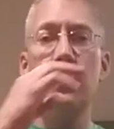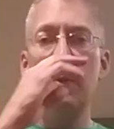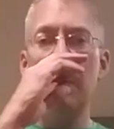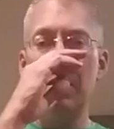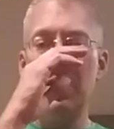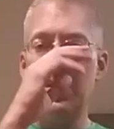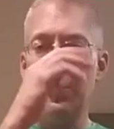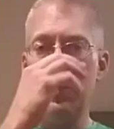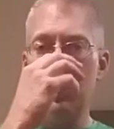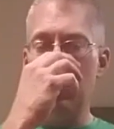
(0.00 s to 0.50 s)

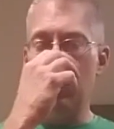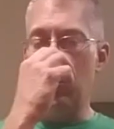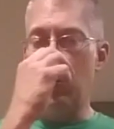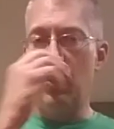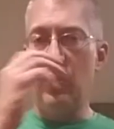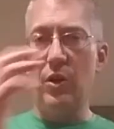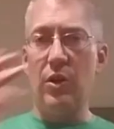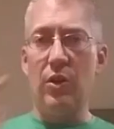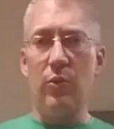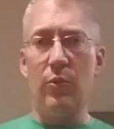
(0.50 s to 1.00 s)

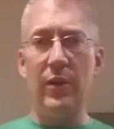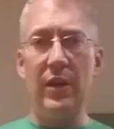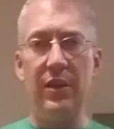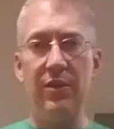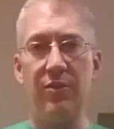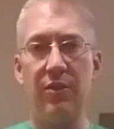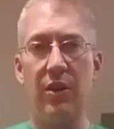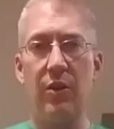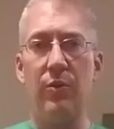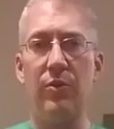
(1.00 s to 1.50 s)
one of the
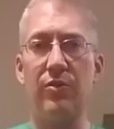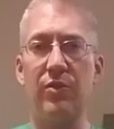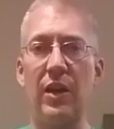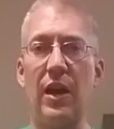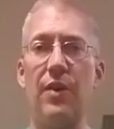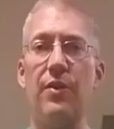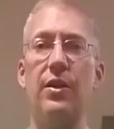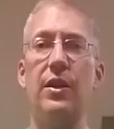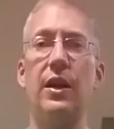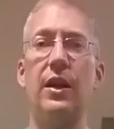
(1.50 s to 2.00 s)
ways that I always
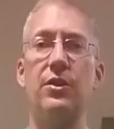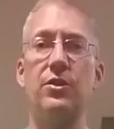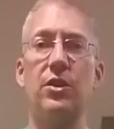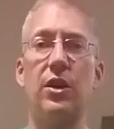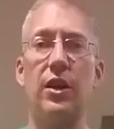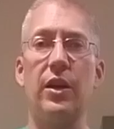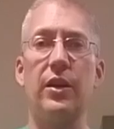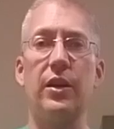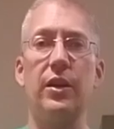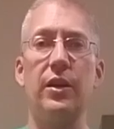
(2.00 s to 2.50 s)
talked
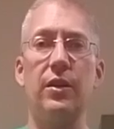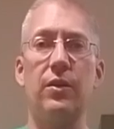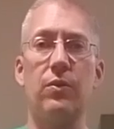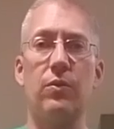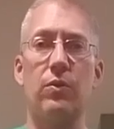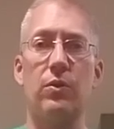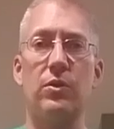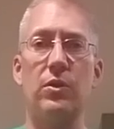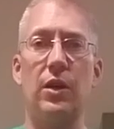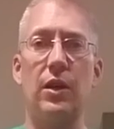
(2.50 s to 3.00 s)

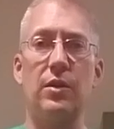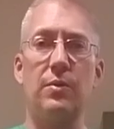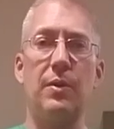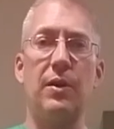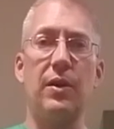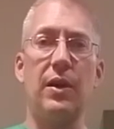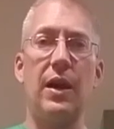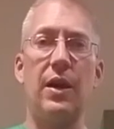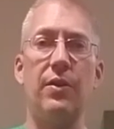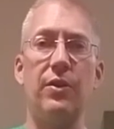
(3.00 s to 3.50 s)

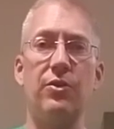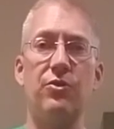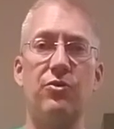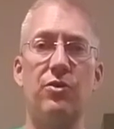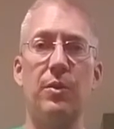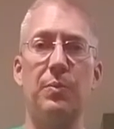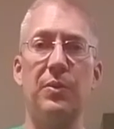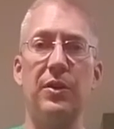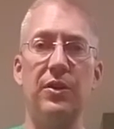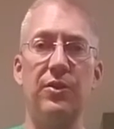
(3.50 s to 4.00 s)
about counting
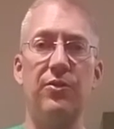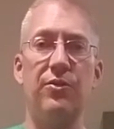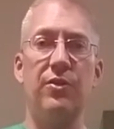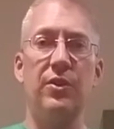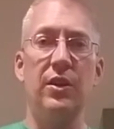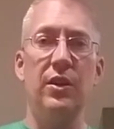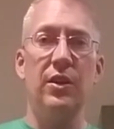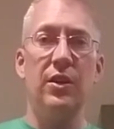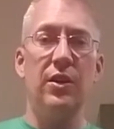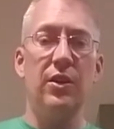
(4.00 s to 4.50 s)

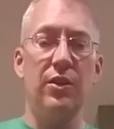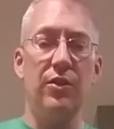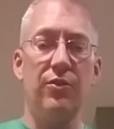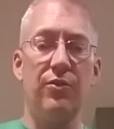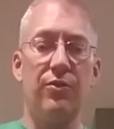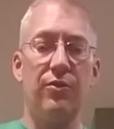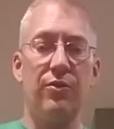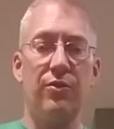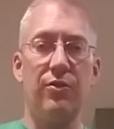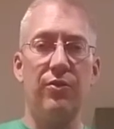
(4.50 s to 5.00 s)
triplets
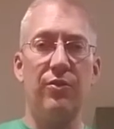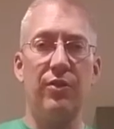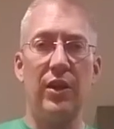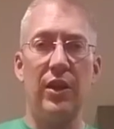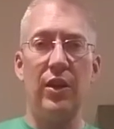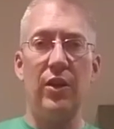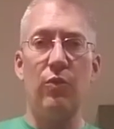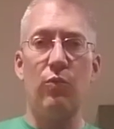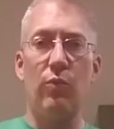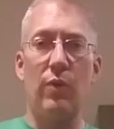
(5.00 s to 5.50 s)
is to
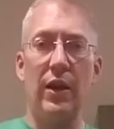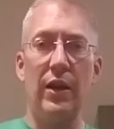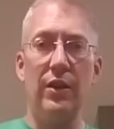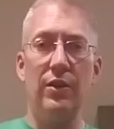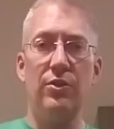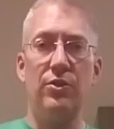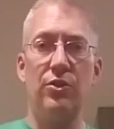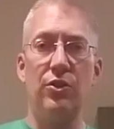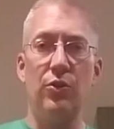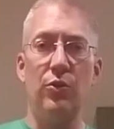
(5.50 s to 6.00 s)
say
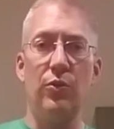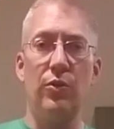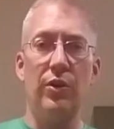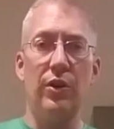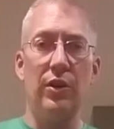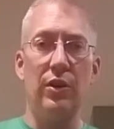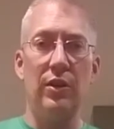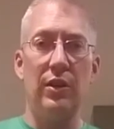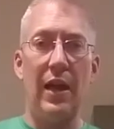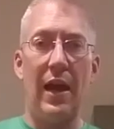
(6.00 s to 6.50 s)
right to
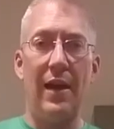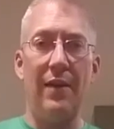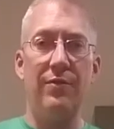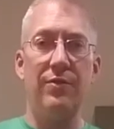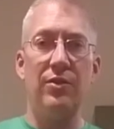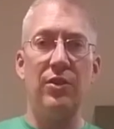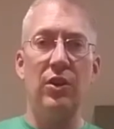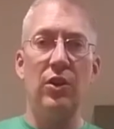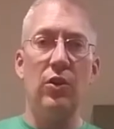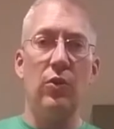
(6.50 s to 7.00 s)
the
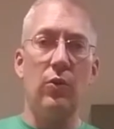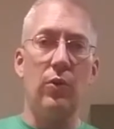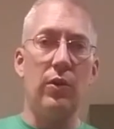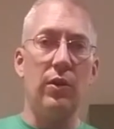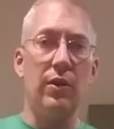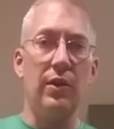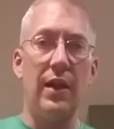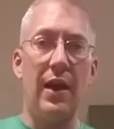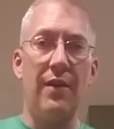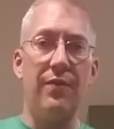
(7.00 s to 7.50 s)
left
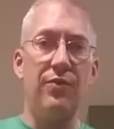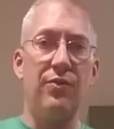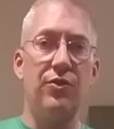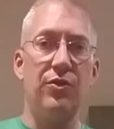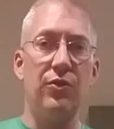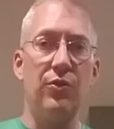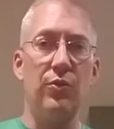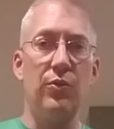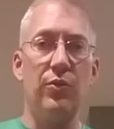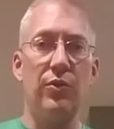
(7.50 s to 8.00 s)
or left
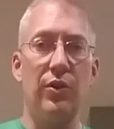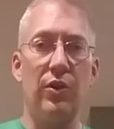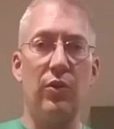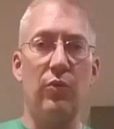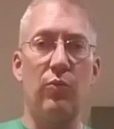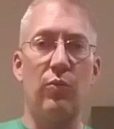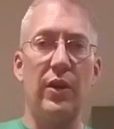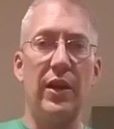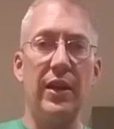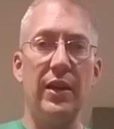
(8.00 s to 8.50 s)
to the
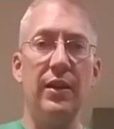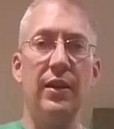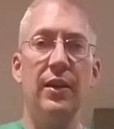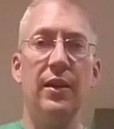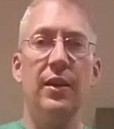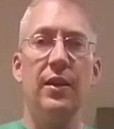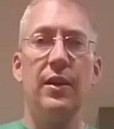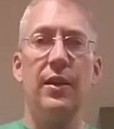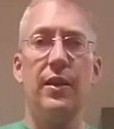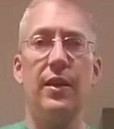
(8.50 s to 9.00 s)
right.
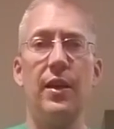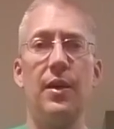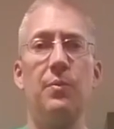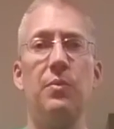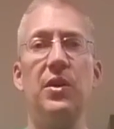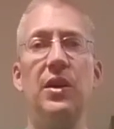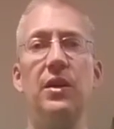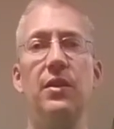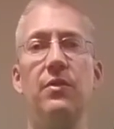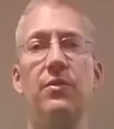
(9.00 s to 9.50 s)
And that
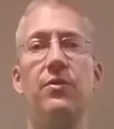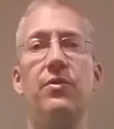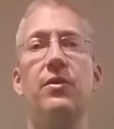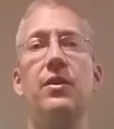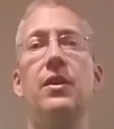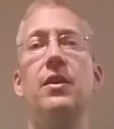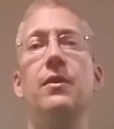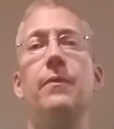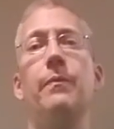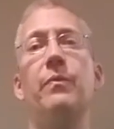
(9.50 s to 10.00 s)
means
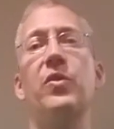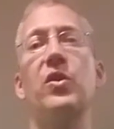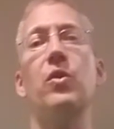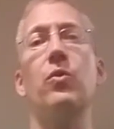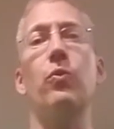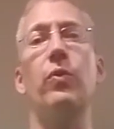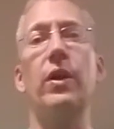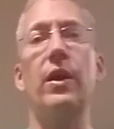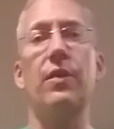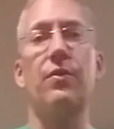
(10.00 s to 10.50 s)
that
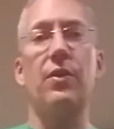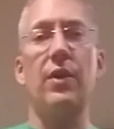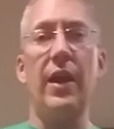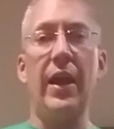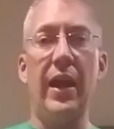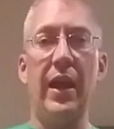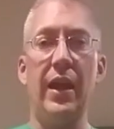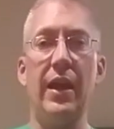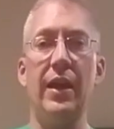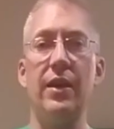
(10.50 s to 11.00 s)
whatever
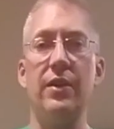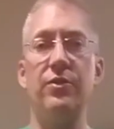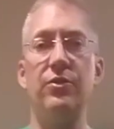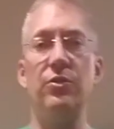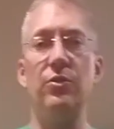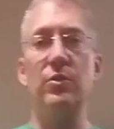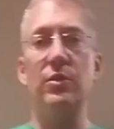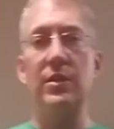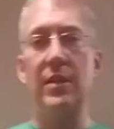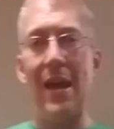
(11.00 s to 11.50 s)
hand
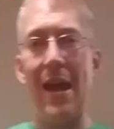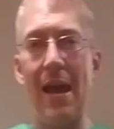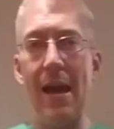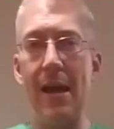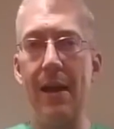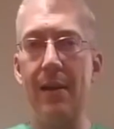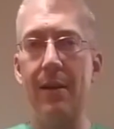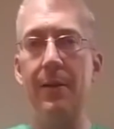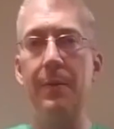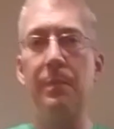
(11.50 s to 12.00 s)
you
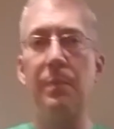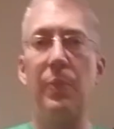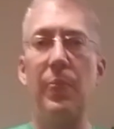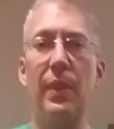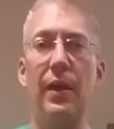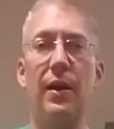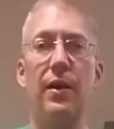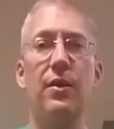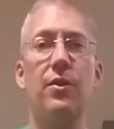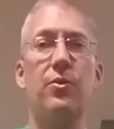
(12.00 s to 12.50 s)
attack
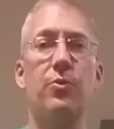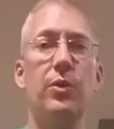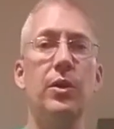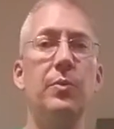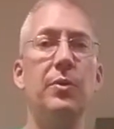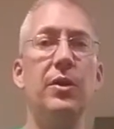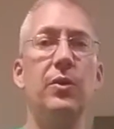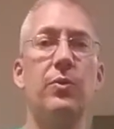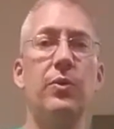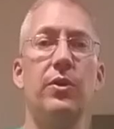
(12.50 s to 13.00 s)
on a
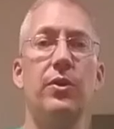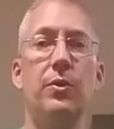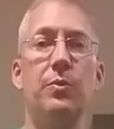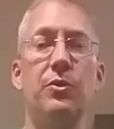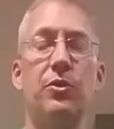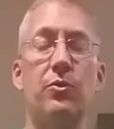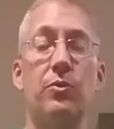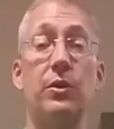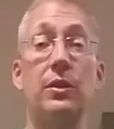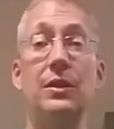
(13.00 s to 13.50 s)
3-beat
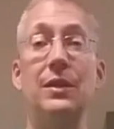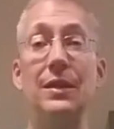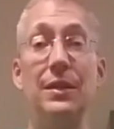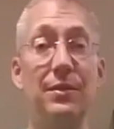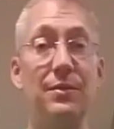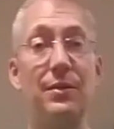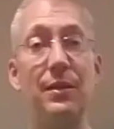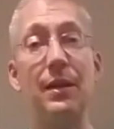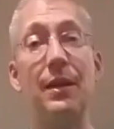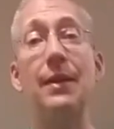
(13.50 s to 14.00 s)
rhythm, you're
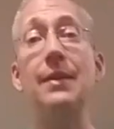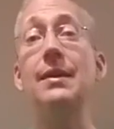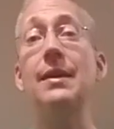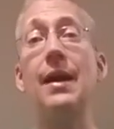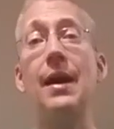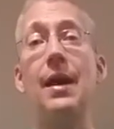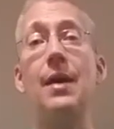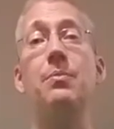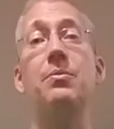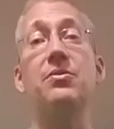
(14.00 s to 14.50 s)
releasing on
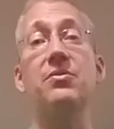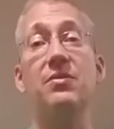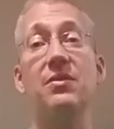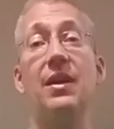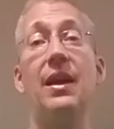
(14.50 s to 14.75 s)
the opposite